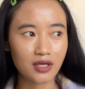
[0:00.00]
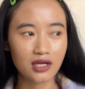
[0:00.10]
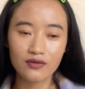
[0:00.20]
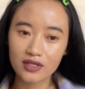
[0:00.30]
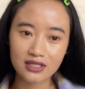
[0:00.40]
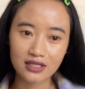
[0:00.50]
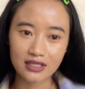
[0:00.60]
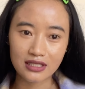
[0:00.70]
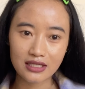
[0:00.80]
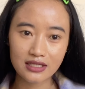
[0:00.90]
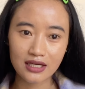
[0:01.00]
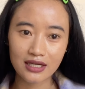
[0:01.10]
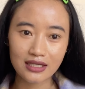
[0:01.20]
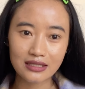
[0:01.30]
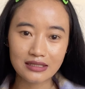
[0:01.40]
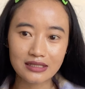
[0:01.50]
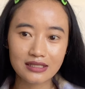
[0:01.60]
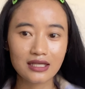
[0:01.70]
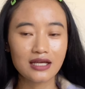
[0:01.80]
Here is the details.